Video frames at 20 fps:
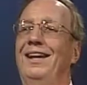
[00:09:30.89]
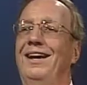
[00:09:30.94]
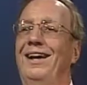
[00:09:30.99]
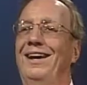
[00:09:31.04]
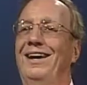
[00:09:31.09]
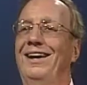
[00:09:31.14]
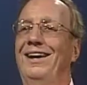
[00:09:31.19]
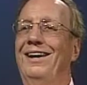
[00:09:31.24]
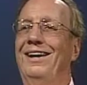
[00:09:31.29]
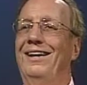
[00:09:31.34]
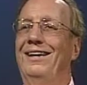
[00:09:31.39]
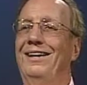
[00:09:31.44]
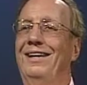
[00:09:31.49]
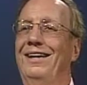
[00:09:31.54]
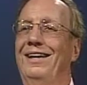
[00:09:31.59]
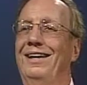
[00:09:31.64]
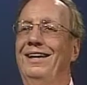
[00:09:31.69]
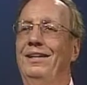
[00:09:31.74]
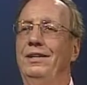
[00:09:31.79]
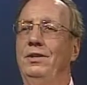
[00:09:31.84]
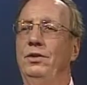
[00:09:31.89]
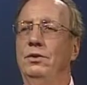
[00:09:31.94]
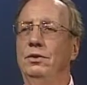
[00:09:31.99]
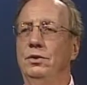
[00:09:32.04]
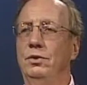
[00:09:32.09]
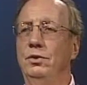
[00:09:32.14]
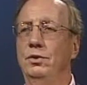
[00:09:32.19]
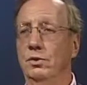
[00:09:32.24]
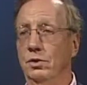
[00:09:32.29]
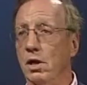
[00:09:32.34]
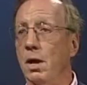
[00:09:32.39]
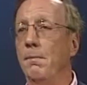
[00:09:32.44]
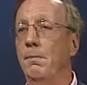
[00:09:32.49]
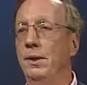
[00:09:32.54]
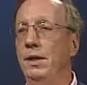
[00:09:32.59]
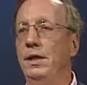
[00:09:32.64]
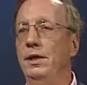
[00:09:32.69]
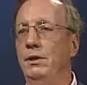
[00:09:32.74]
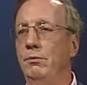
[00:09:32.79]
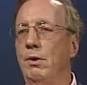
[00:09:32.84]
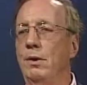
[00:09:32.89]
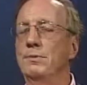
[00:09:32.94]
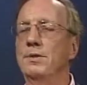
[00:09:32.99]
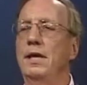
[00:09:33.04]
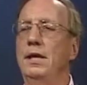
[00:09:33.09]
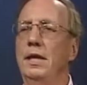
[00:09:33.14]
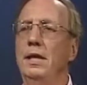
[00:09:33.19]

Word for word: uh, uh, your, your company and the website?